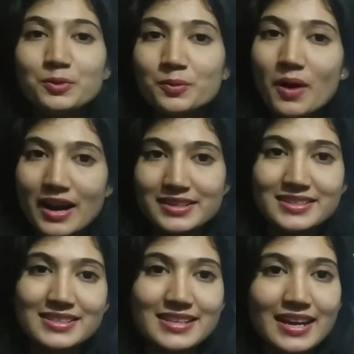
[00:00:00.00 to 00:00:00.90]
you
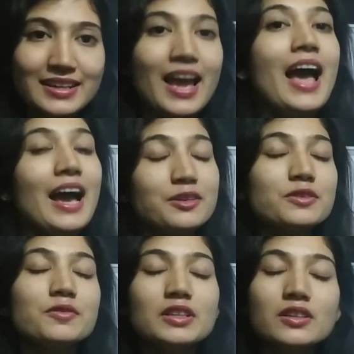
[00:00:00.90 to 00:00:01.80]
understand and
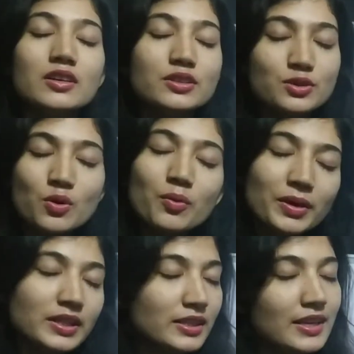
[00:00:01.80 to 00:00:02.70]
we will learn so
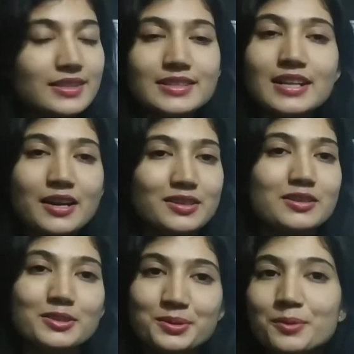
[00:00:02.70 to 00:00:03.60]
many things in
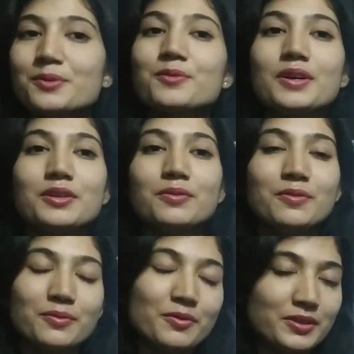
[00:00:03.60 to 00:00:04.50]
articles. So don't worry
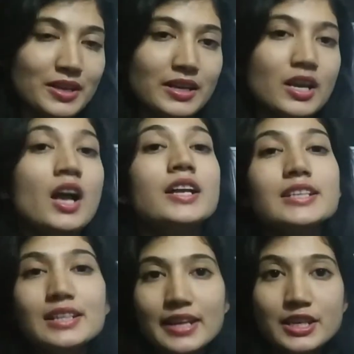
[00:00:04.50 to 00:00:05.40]
for that.
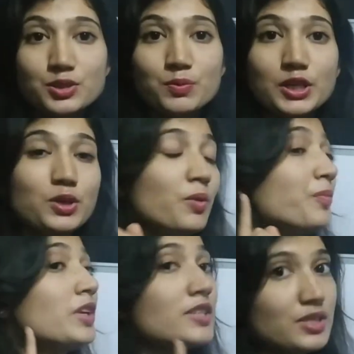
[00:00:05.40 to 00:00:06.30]
Till next video,
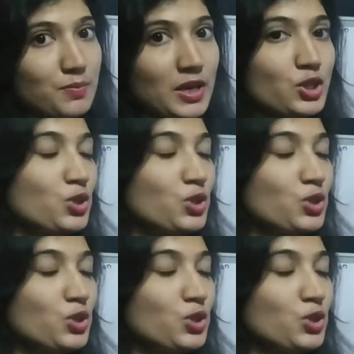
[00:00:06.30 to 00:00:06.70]
just make